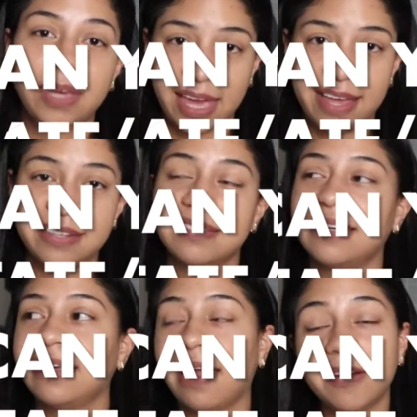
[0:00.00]
can't
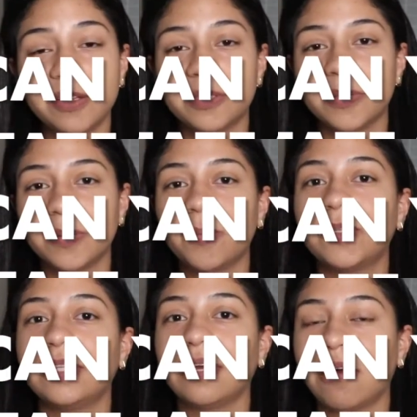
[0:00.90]
and cannot do
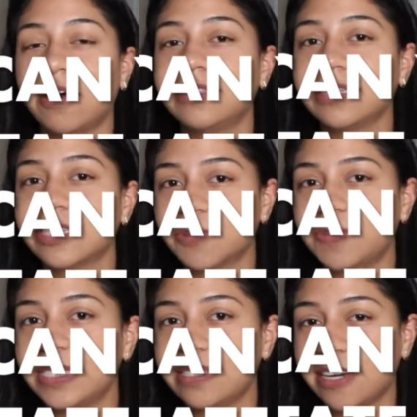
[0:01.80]
within the context of
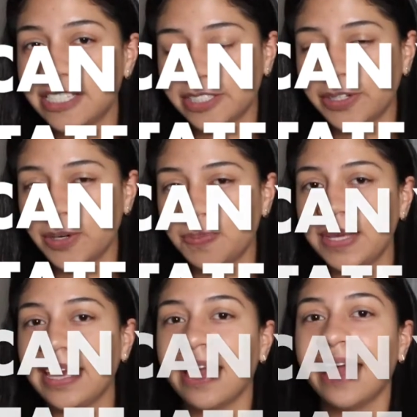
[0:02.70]
massage
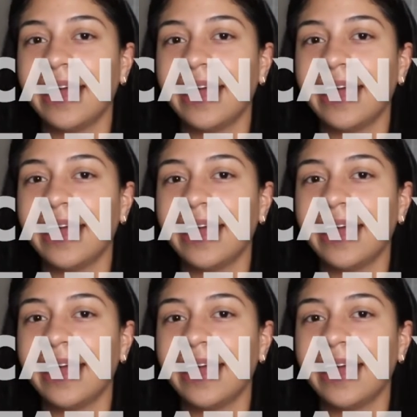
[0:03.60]
therapy